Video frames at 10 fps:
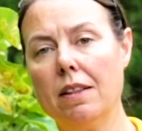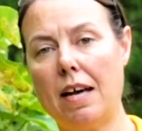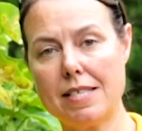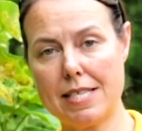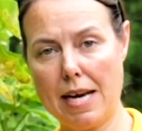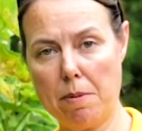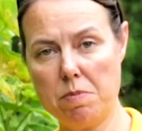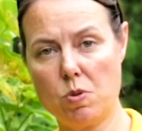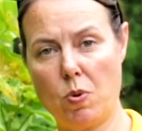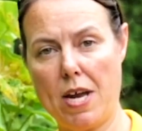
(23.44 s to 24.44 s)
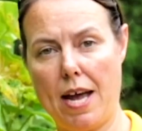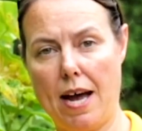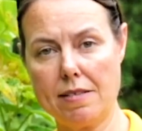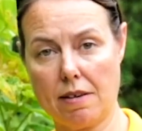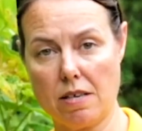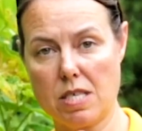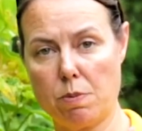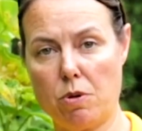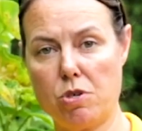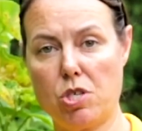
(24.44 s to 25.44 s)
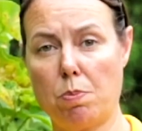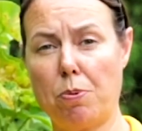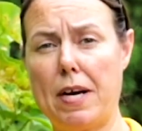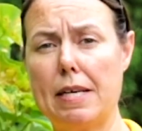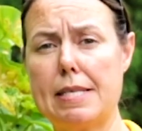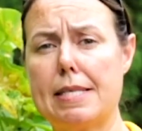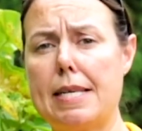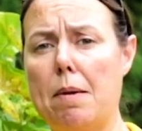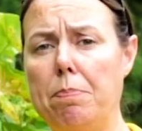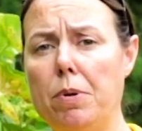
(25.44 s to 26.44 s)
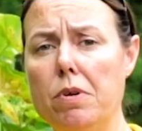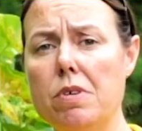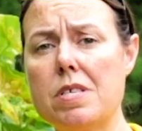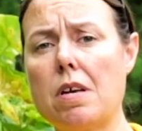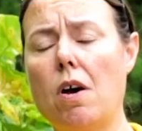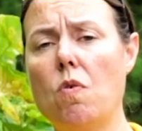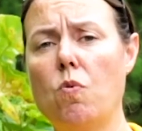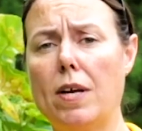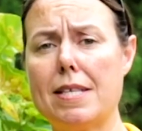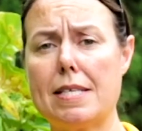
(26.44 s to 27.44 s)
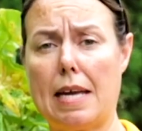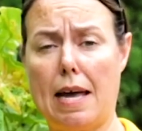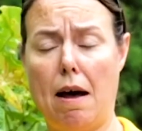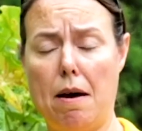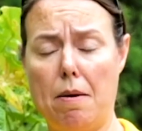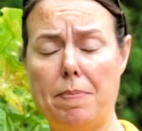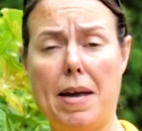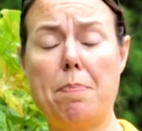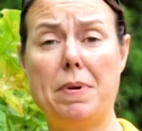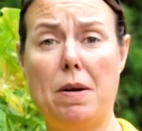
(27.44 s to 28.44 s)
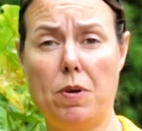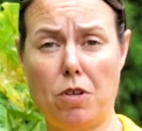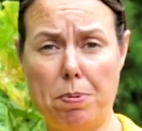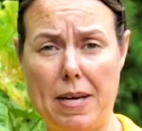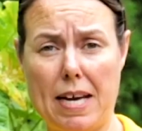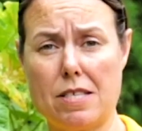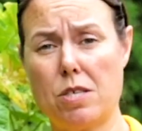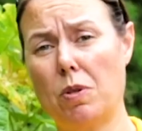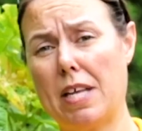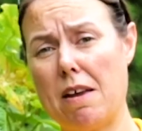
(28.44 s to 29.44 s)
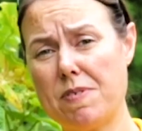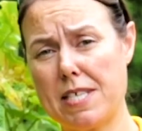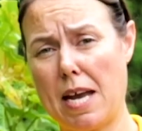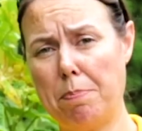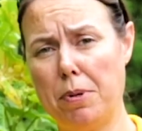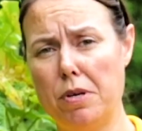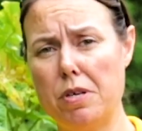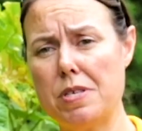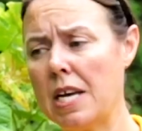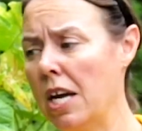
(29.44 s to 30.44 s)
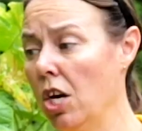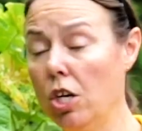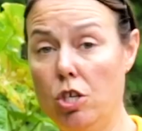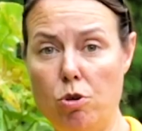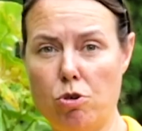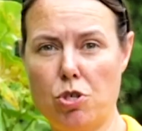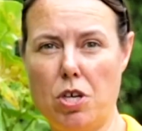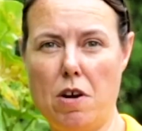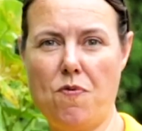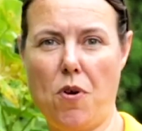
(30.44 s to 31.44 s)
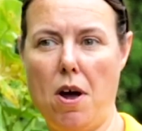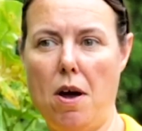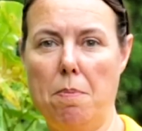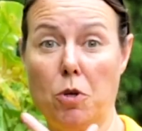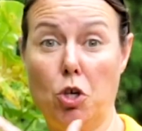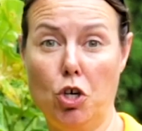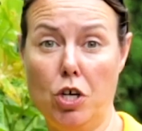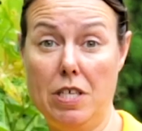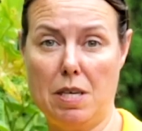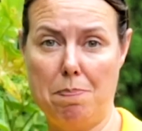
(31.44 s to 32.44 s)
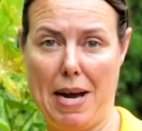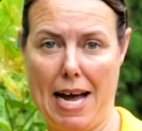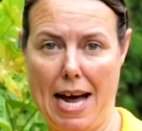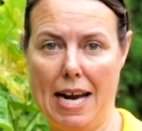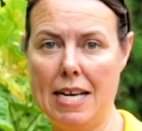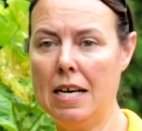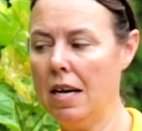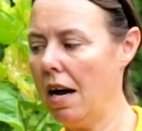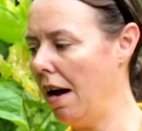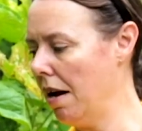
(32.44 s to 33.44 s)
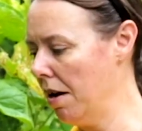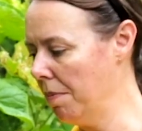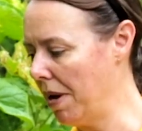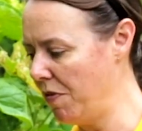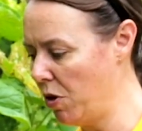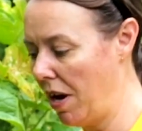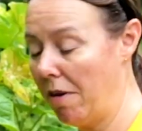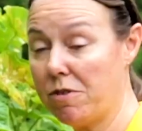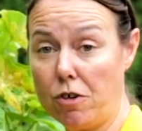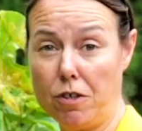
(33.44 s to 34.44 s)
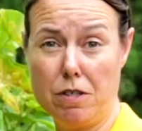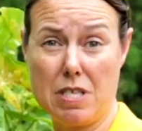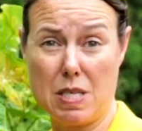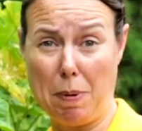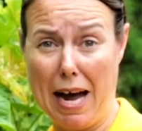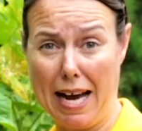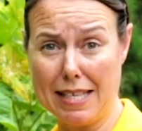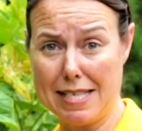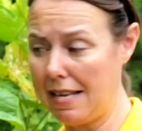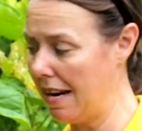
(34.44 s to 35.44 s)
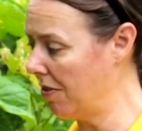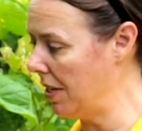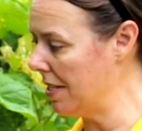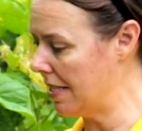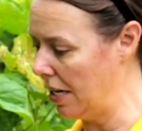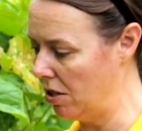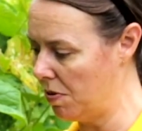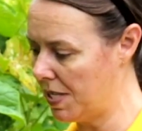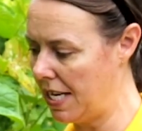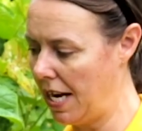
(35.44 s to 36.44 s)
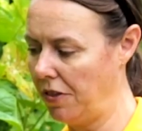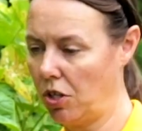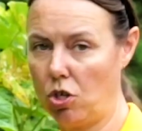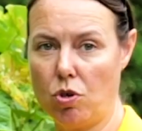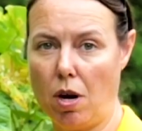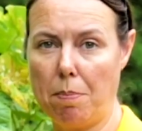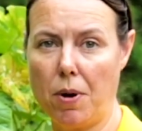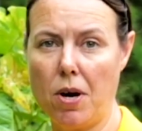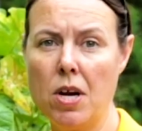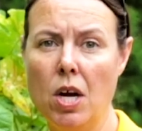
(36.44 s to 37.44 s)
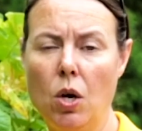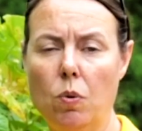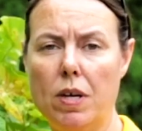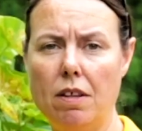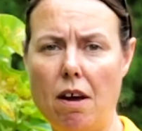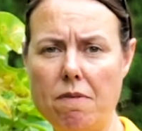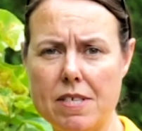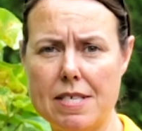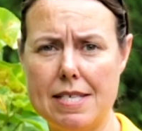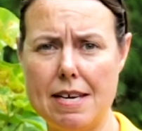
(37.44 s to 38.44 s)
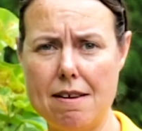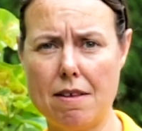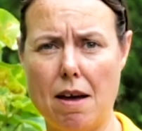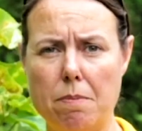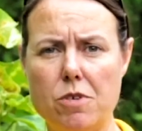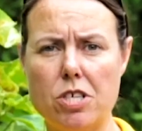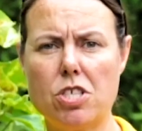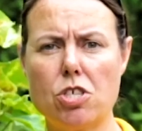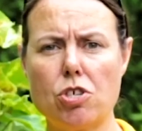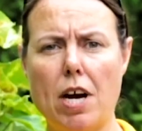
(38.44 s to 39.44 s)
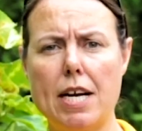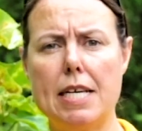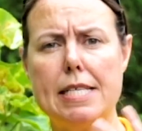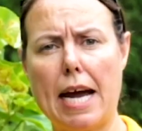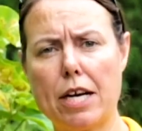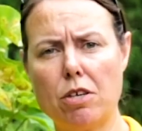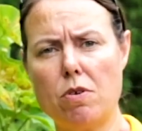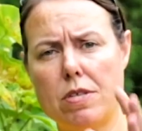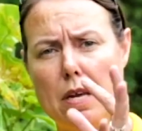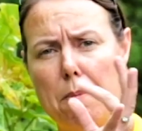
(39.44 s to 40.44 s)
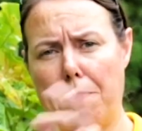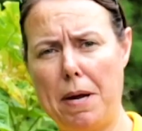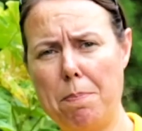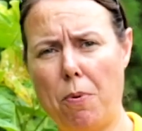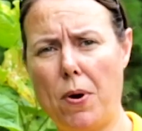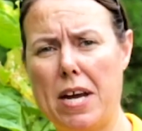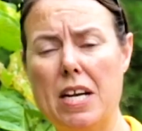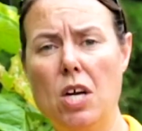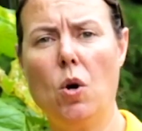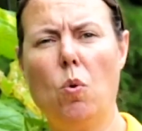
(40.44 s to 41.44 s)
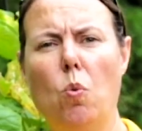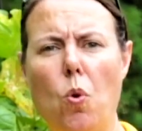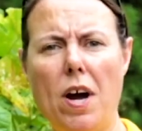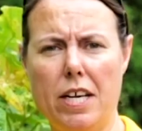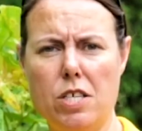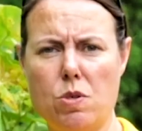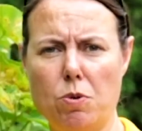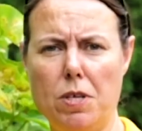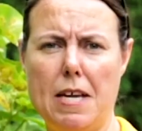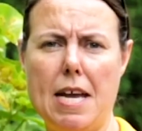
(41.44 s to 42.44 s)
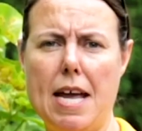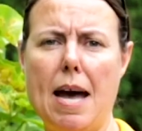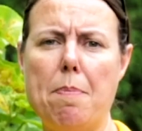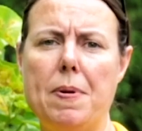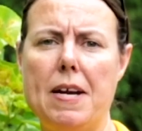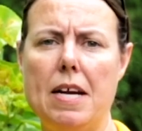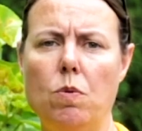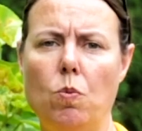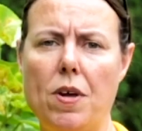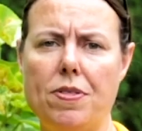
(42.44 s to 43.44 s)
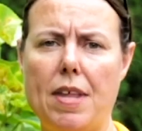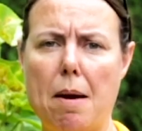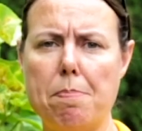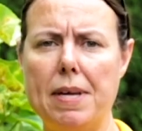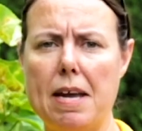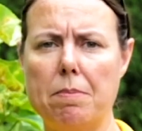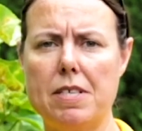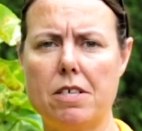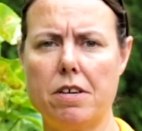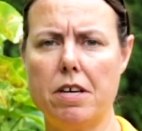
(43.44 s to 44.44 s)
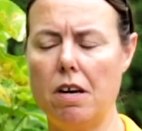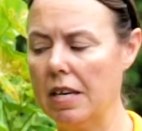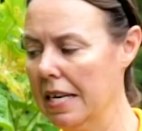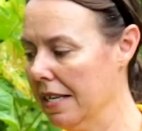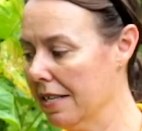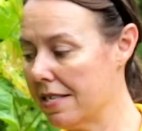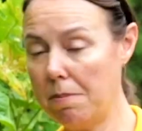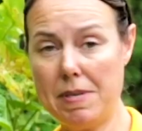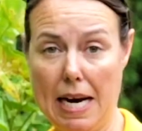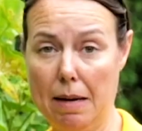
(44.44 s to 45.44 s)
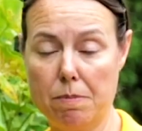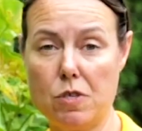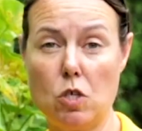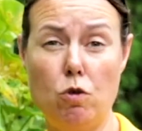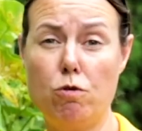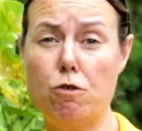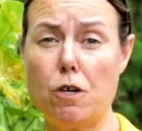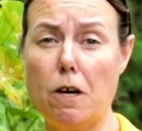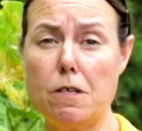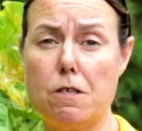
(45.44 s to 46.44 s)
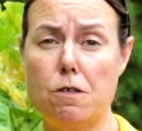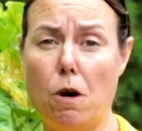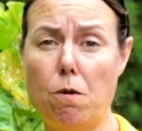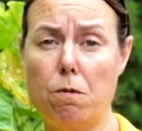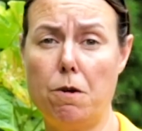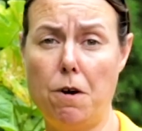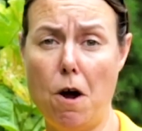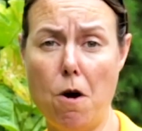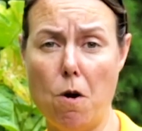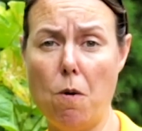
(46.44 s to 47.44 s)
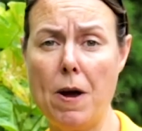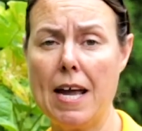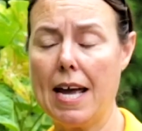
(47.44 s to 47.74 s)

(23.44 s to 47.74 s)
lots of times we ask customers to bring samples of what's um, happening with their plants. So leaf samples, usually from good to bad. Um, if you have certain spots like this that you see on the cucumber, we'd love to see them just to try to diagnose and pinpoint what is really happening happening with that plant material. Sometimes you just don't know